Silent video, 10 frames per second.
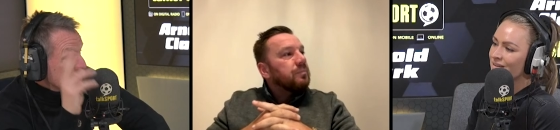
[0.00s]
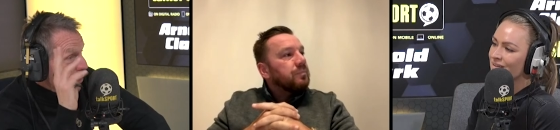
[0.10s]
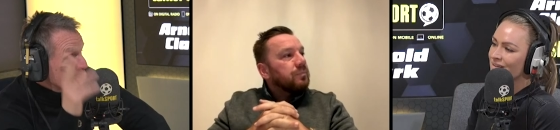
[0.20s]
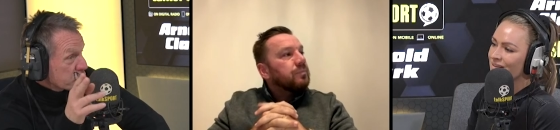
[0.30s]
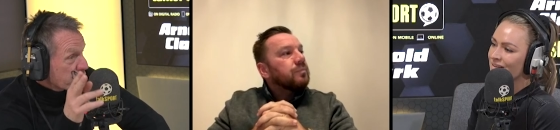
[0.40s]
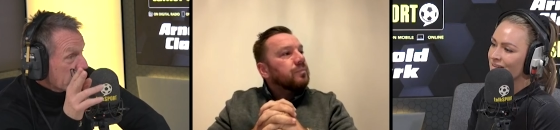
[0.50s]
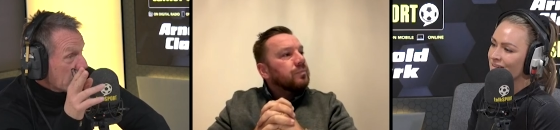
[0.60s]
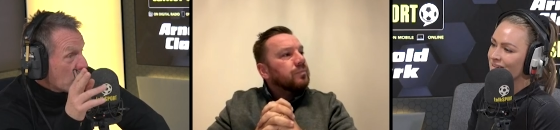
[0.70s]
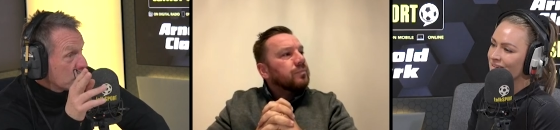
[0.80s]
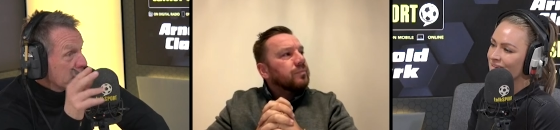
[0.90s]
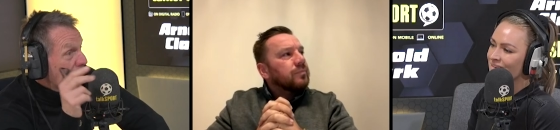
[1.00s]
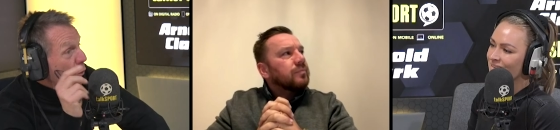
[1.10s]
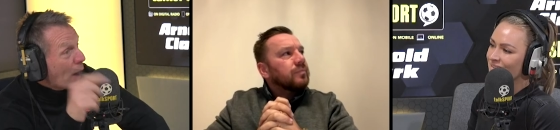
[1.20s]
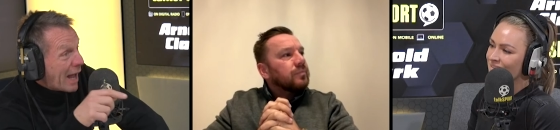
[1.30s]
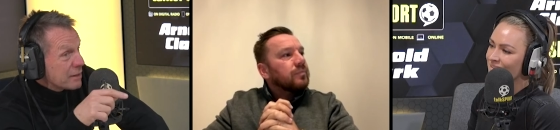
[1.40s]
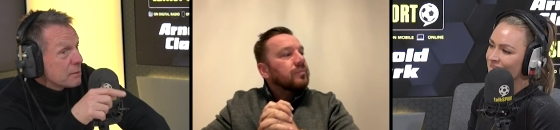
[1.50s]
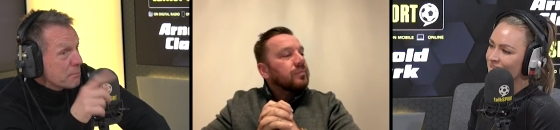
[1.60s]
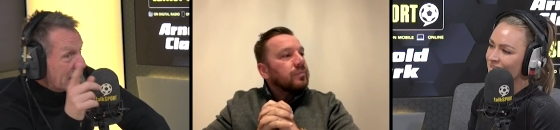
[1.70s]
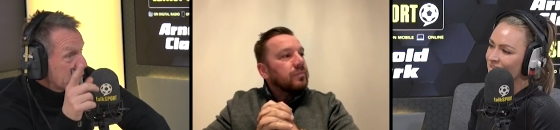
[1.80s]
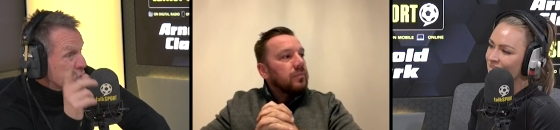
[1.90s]
Speaker 1: go straight home now, and the
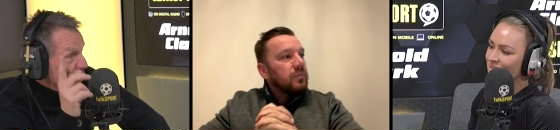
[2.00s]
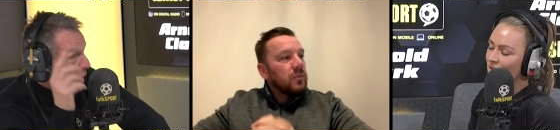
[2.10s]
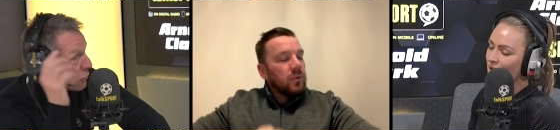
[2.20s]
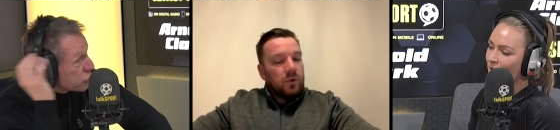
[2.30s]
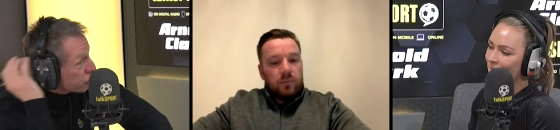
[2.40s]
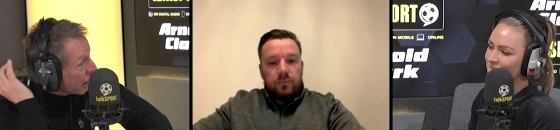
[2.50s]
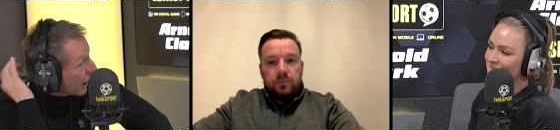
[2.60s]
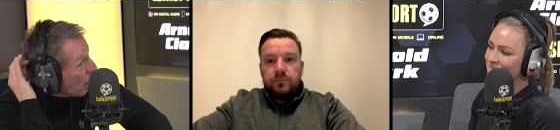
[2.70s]
manager, go straight